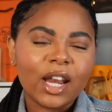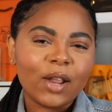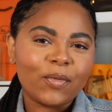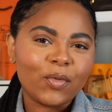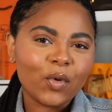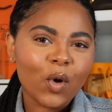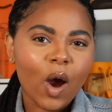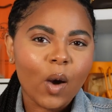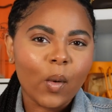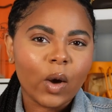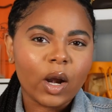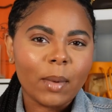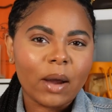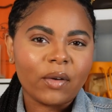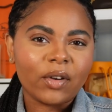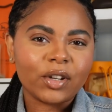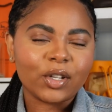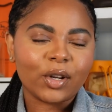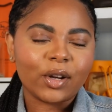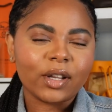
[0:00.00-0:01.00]
if you are one of my
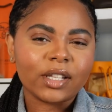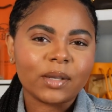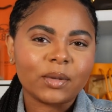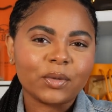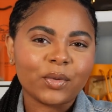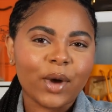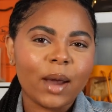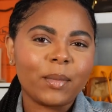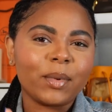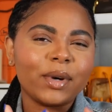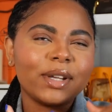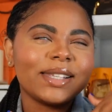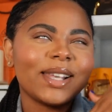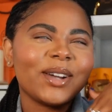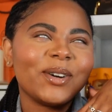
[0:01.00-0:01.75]
returning subscribers,